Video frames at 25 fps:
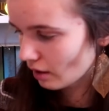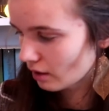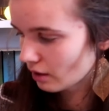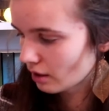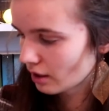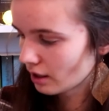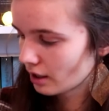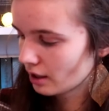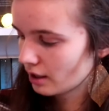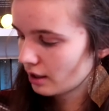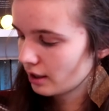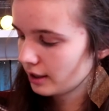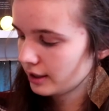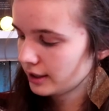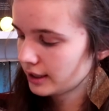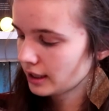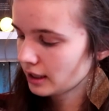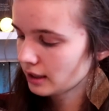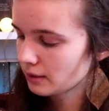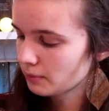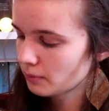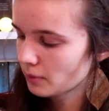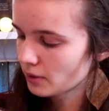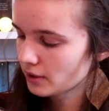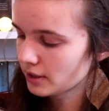
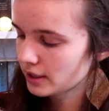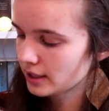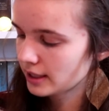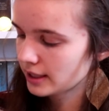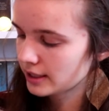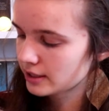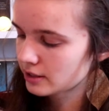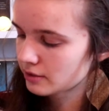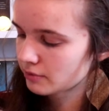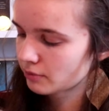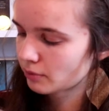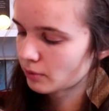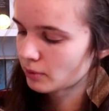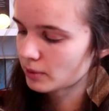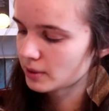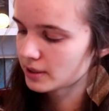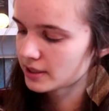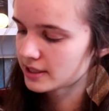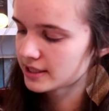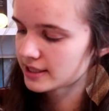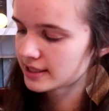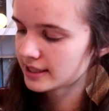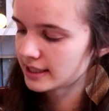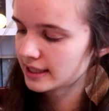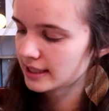yellow one is for
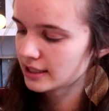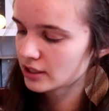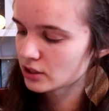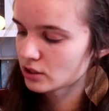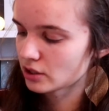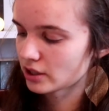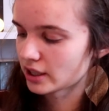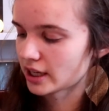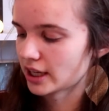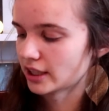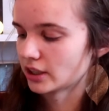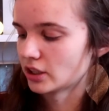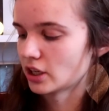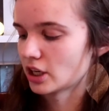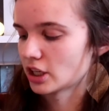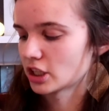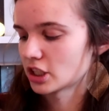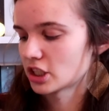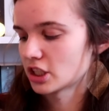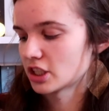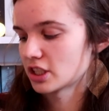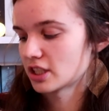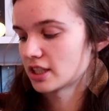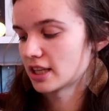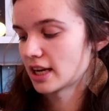scenes or character
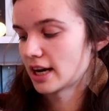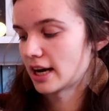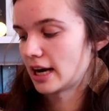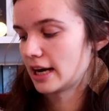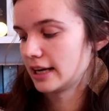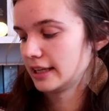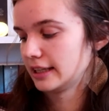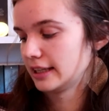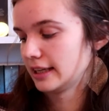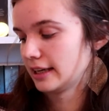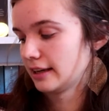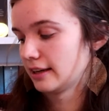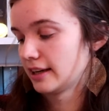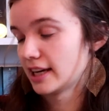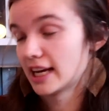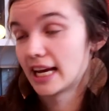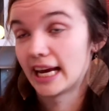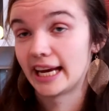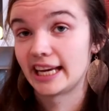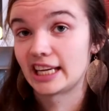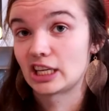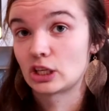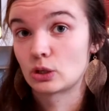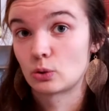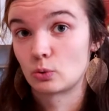actions that I
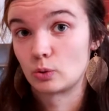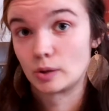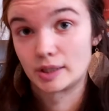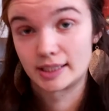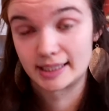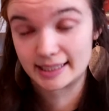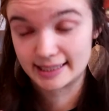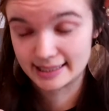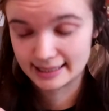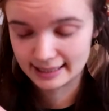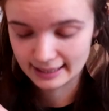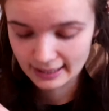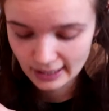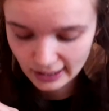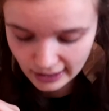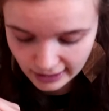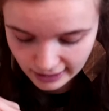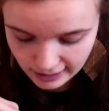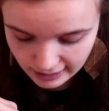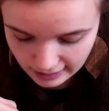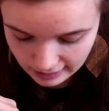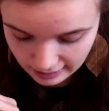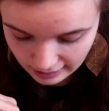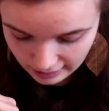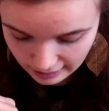hate or
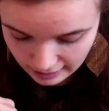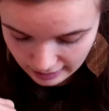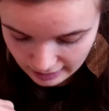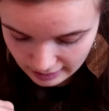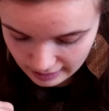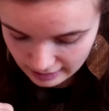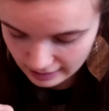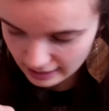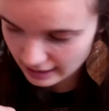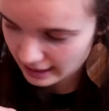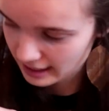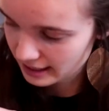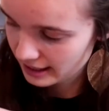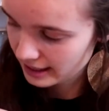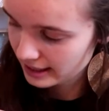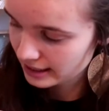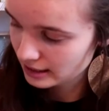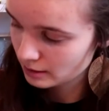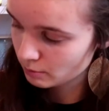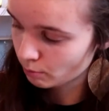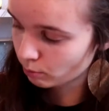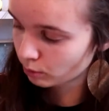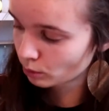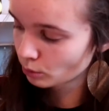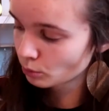dislike.
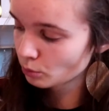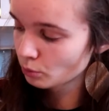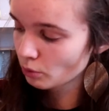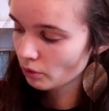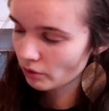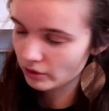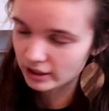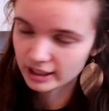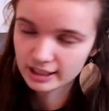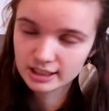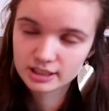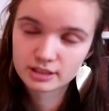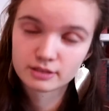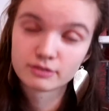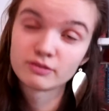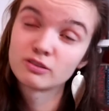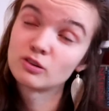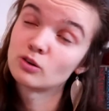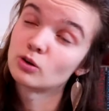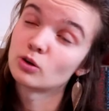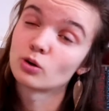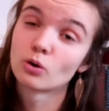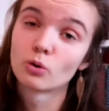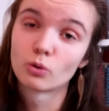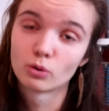And blue is
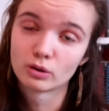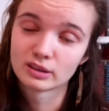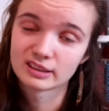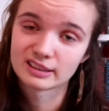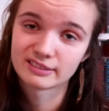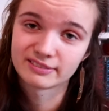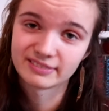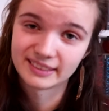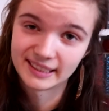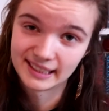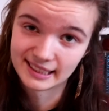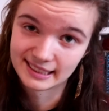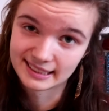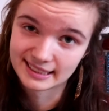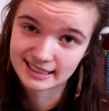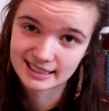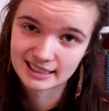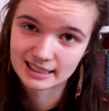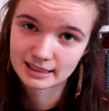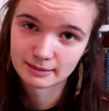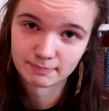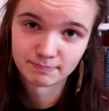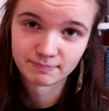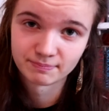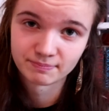for all the
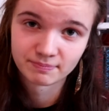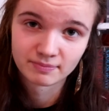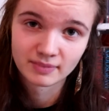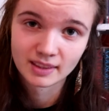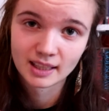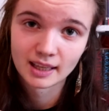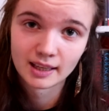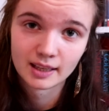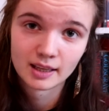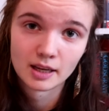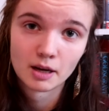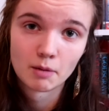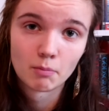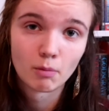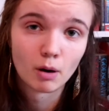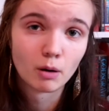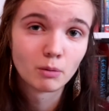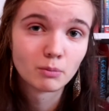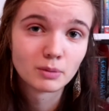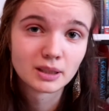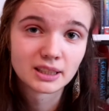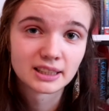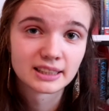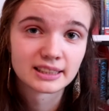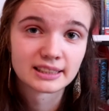feels.
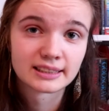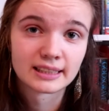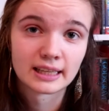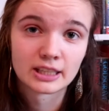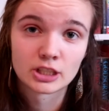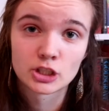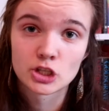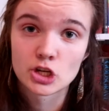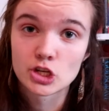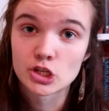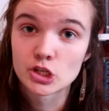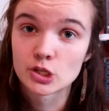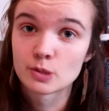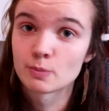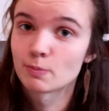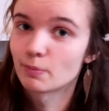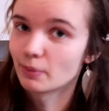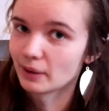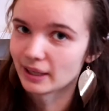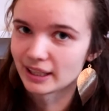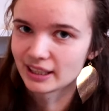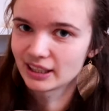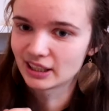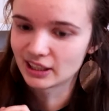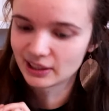Moments that just
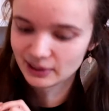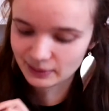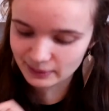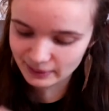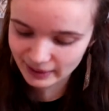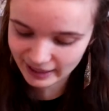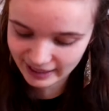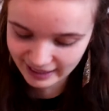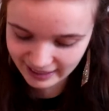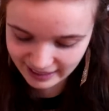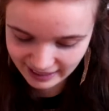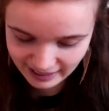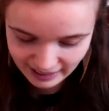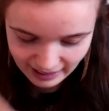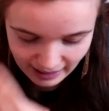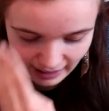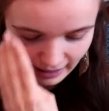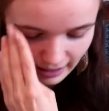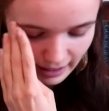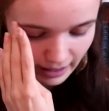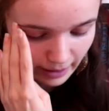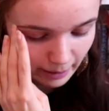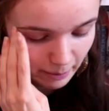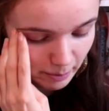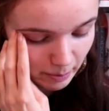break you.
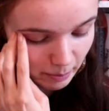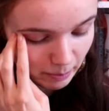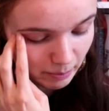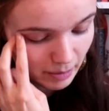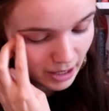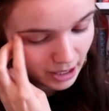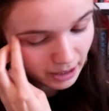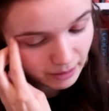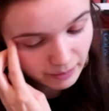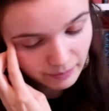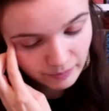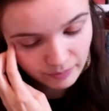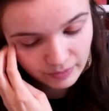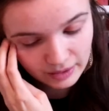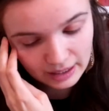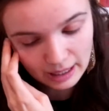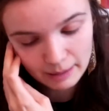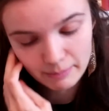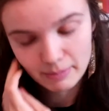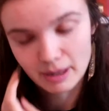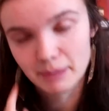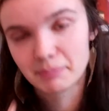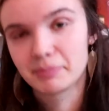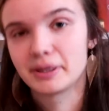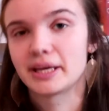They
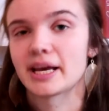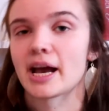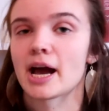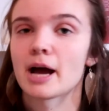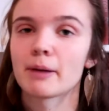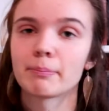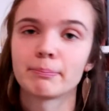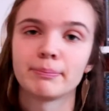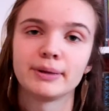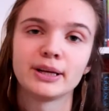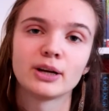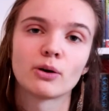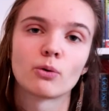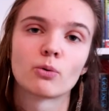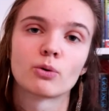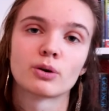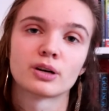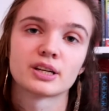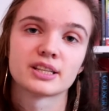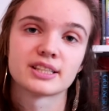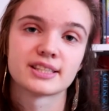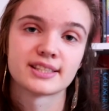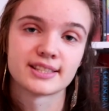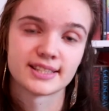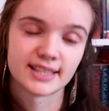may be happy or
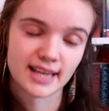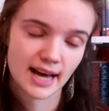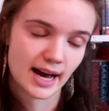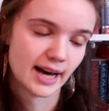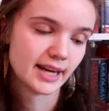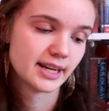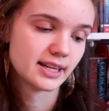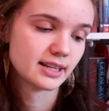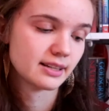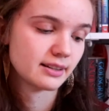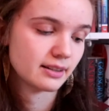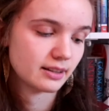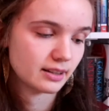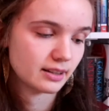sad.